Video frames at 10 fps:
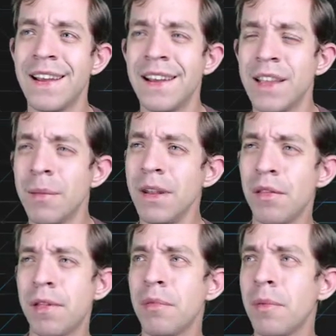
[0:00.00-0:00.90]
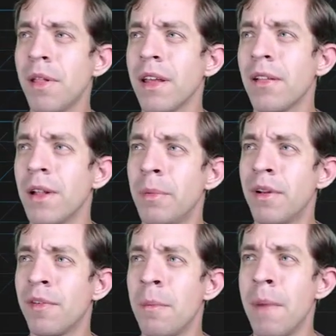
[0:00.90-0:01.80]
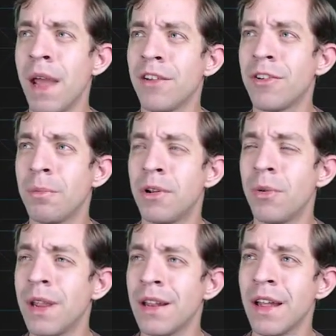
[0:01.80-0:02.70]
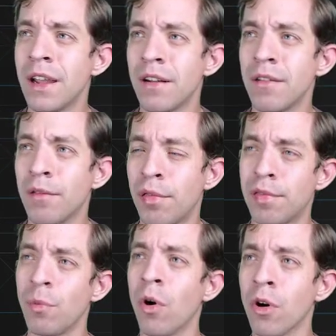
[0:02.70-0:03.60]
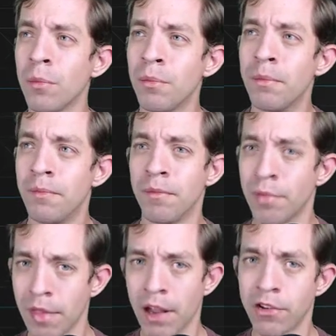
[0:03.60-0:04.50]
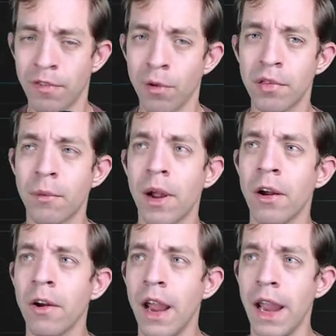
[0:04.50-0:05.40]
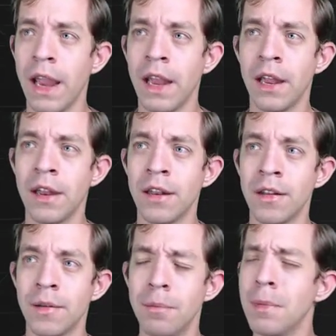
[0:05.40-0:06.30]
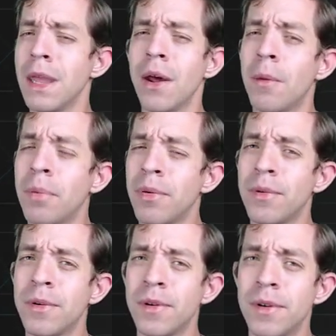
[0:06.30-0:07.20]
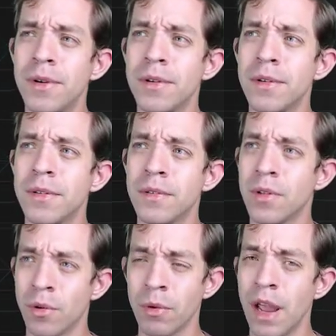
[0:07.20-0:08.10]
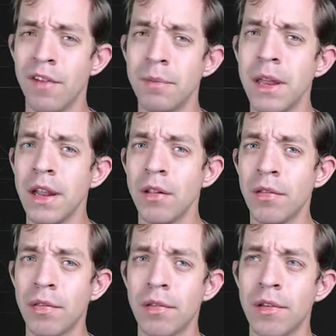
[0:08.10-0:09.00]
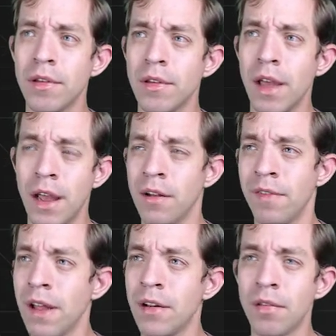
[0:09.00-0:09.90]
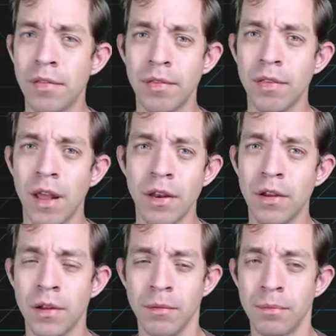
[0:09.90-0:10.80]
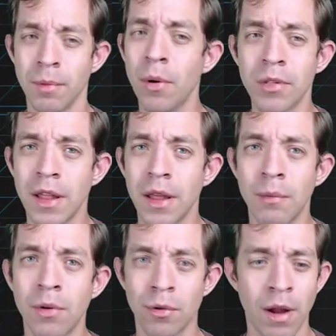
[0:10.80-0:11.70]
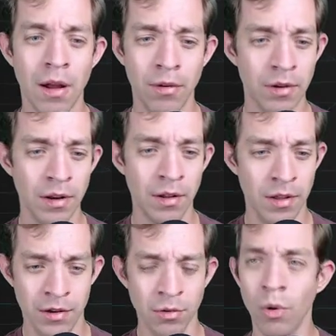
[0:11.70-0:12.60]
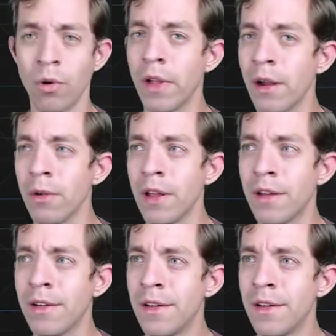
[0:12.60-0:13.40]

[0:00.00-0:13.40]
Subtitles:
you mean it seems to be like a little bit of a mashup between like Swarm / Foursquare and Meetup? You know, where you have meetings and events and you can promote them around in your local area.